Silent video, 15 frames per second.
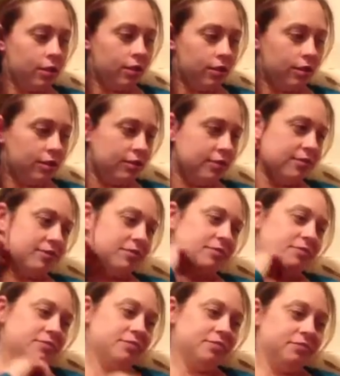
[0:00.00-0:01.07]

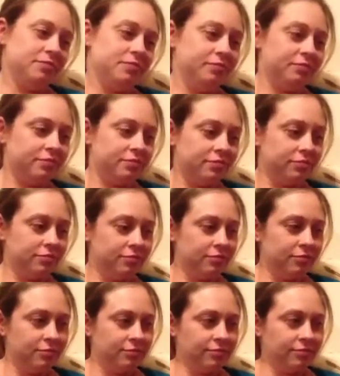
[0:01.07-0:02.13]

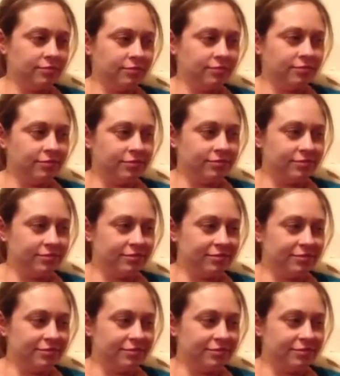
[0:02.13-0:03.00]
This person isn't speaking.